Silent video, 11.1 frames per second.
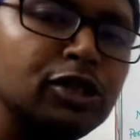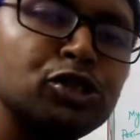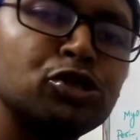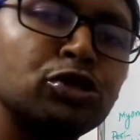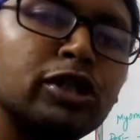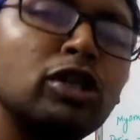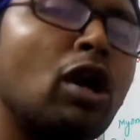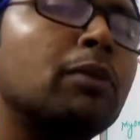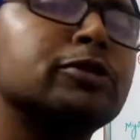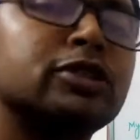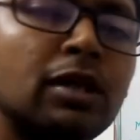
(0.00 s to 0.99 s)
estrogen
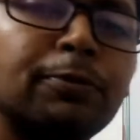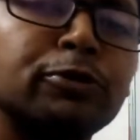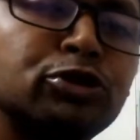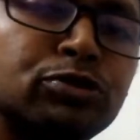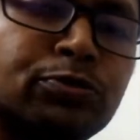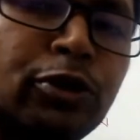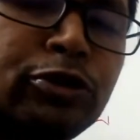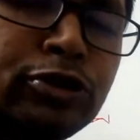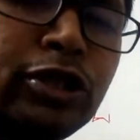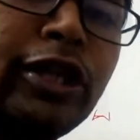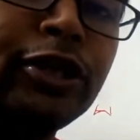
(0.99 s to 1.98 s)
hormones are
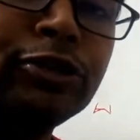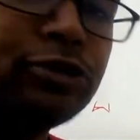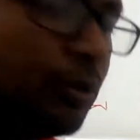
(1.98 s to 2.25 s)
produced in huge